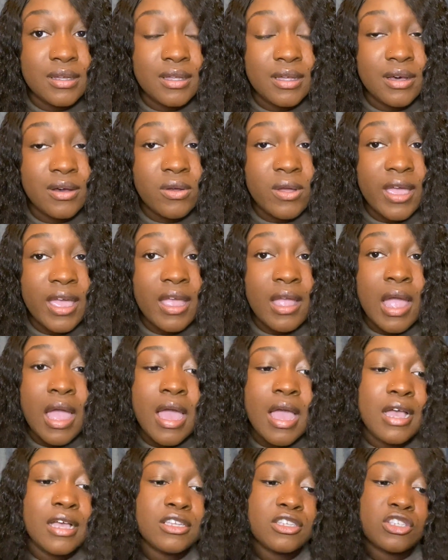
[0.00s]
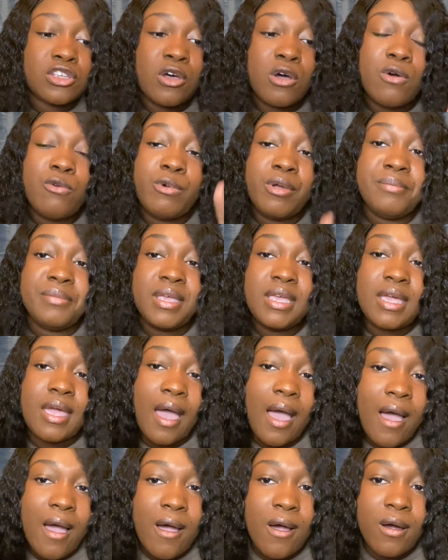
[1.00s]
Okay. So with me,
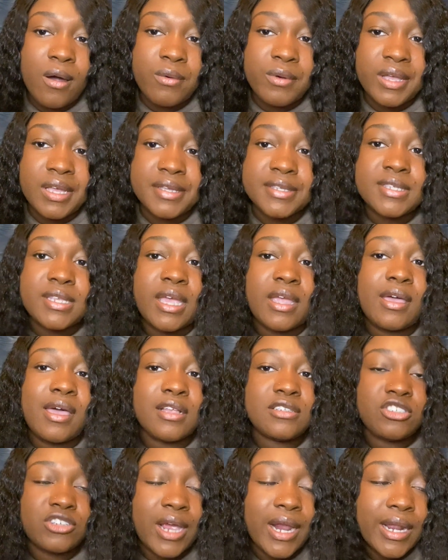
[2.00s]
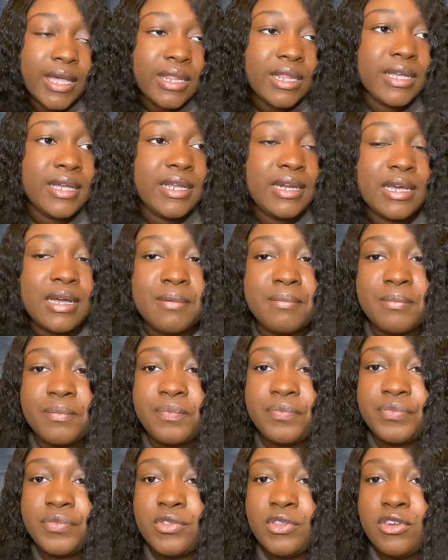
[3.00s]
I always like try to clean up
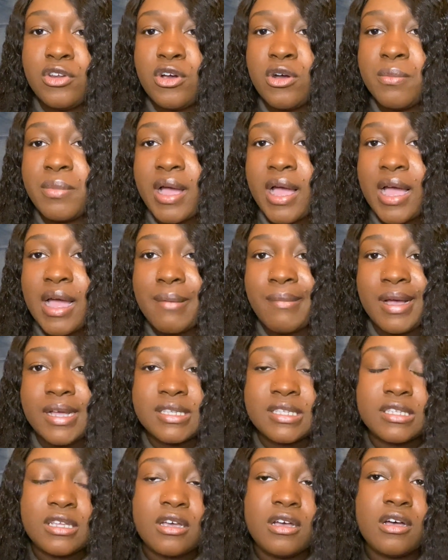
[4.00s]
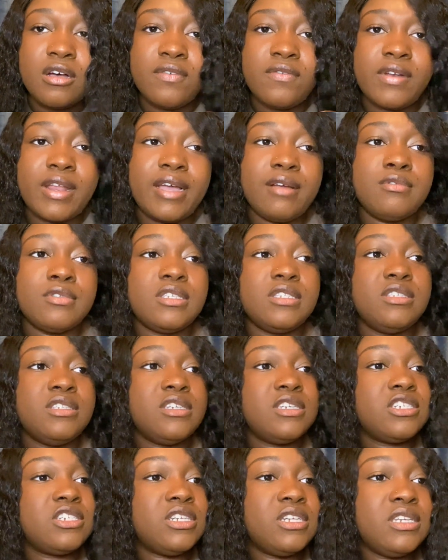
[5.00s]
you know, behind myself, like with the
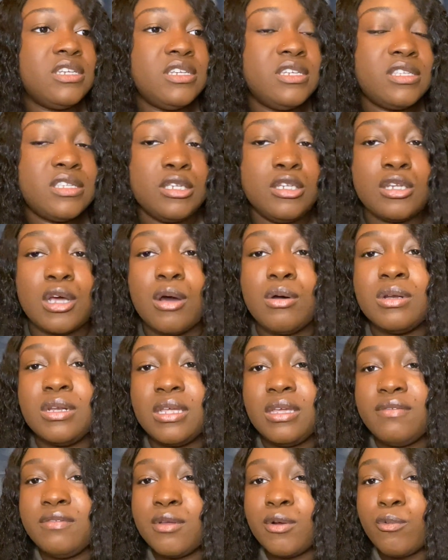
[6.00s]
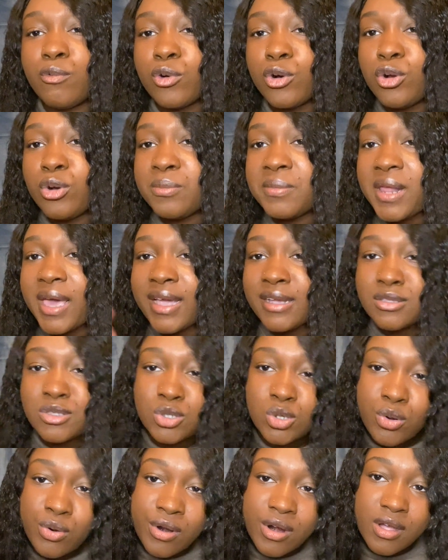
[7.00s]
dishes, and don't leave the room like
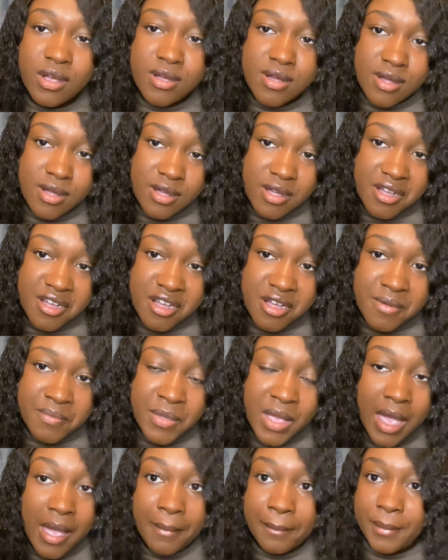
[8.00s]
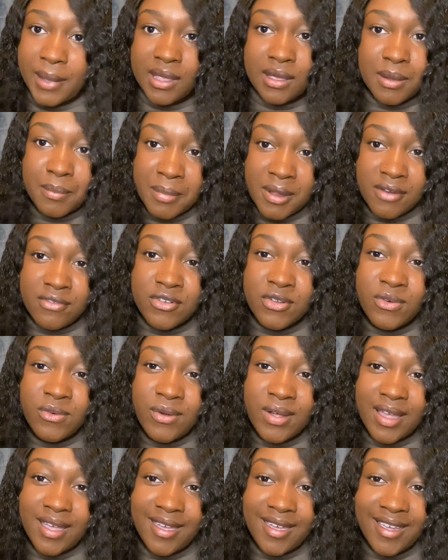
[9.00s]
tore up, makeup
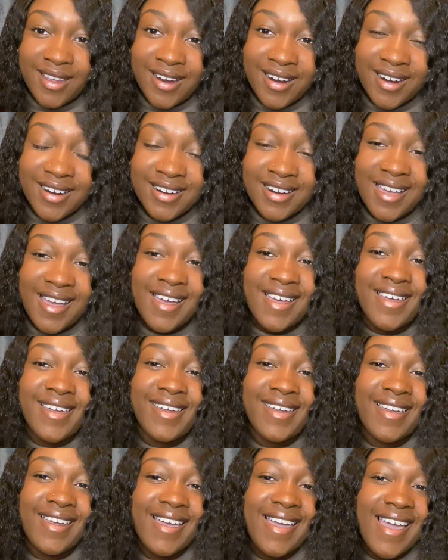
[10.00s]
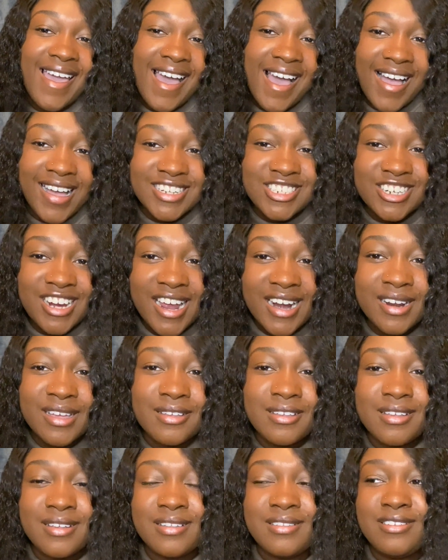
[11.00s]
everywhere. Like, I try
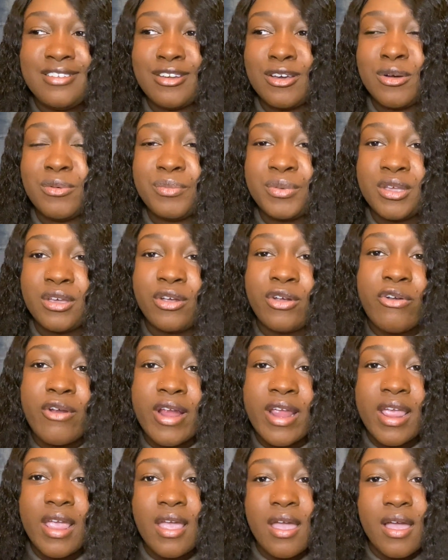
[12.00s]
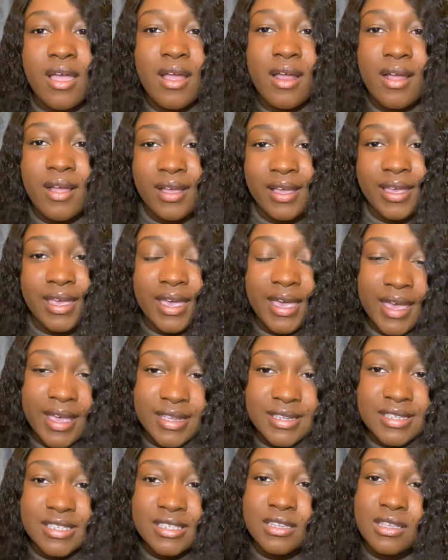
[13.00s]
to, you know, be a great
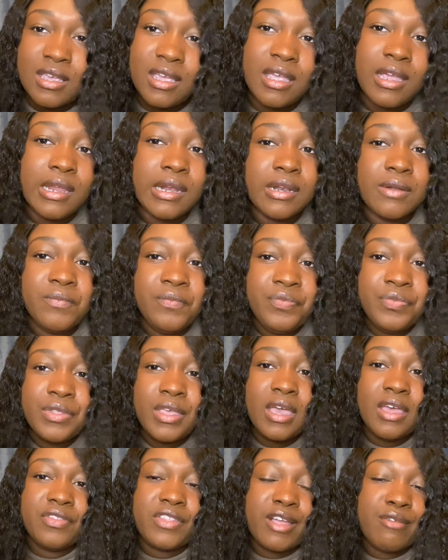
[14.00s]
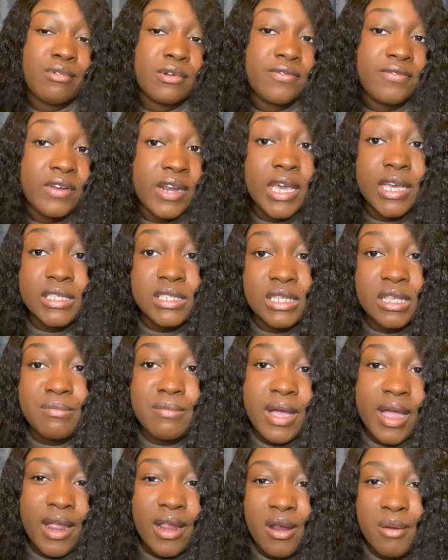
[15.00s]
guest, and that reflects in
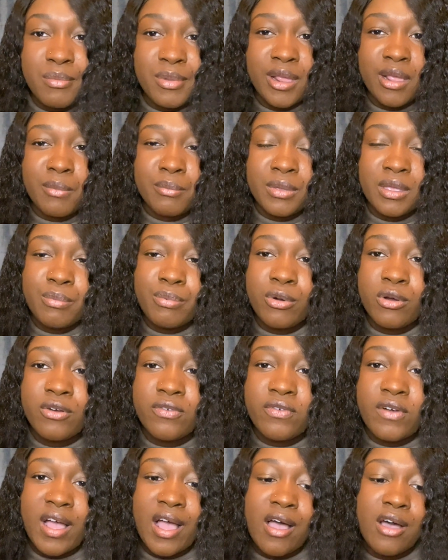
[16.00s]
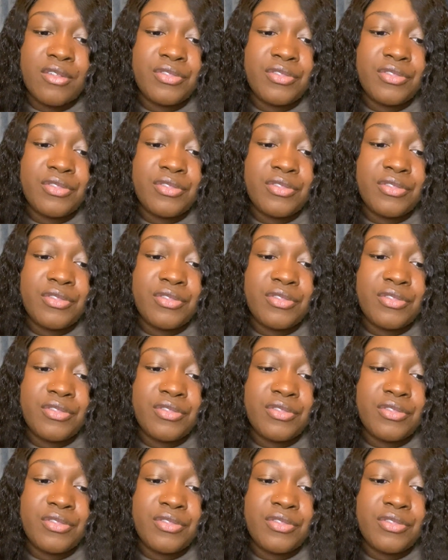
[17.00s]
my Airbnb profile.